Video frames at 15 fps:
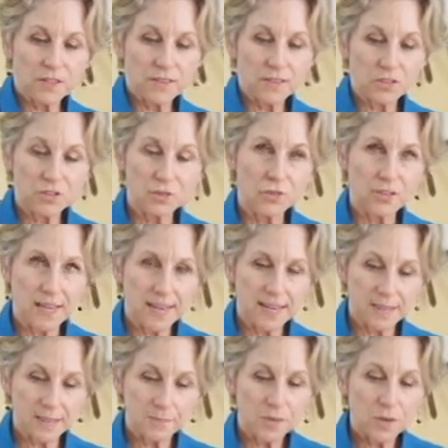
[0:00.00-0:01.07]
the Suzette,
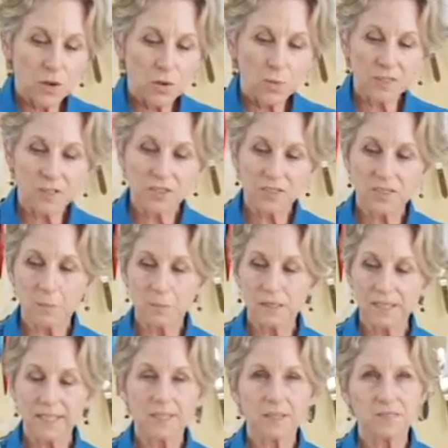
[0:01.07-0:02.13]
which is a
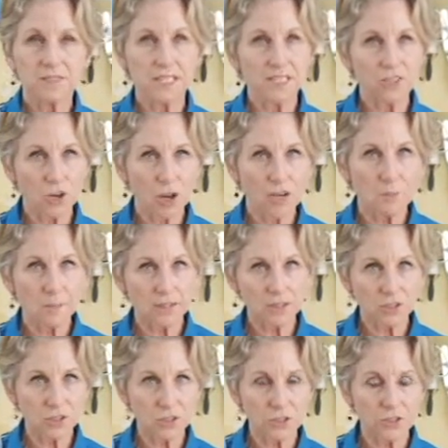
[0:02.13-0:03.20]
blend of Dijon
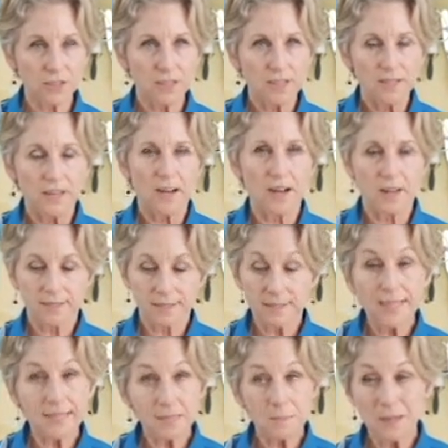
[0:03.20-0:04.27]
mustard,
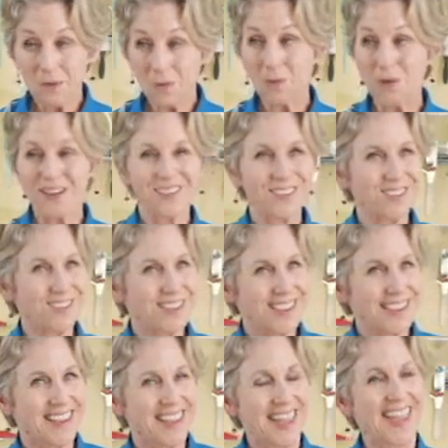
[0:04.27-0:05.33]
sesame oil,
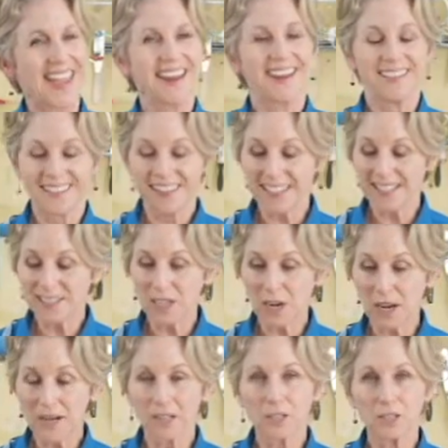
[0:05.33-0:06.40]
and then it's
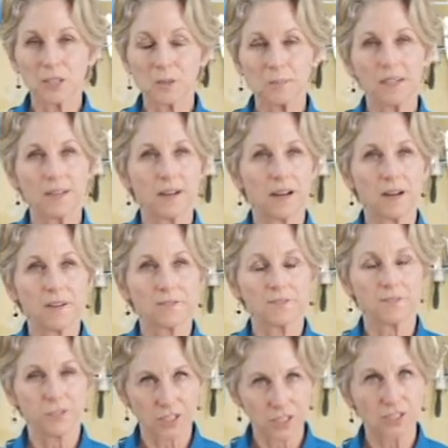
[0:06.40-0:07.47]
got a little bit of
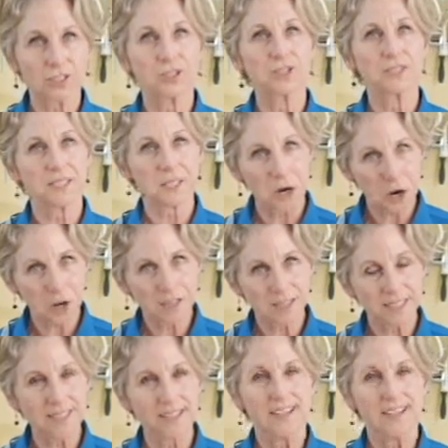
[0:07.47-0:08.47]
ginger and garlic.